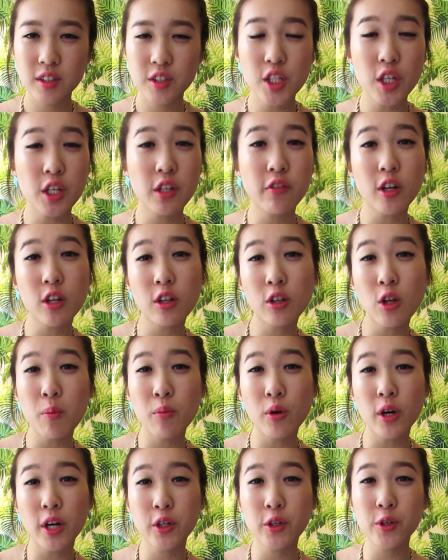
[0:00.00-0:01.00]
so you've got a lot
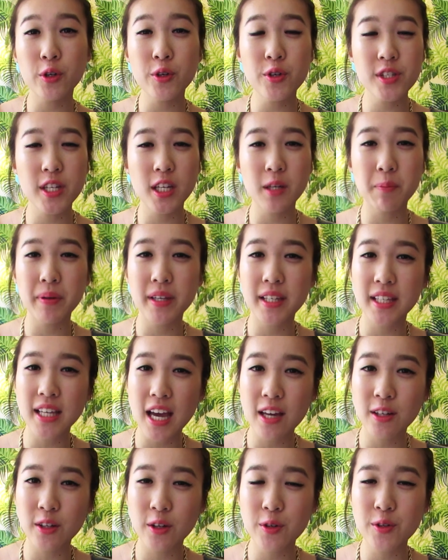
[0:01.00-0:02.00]
more acoustic
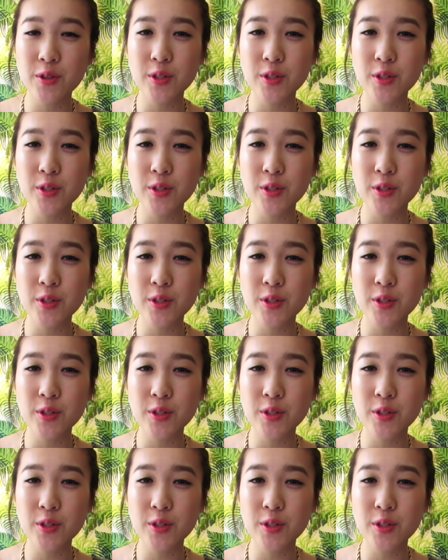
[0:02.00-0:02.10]
piano,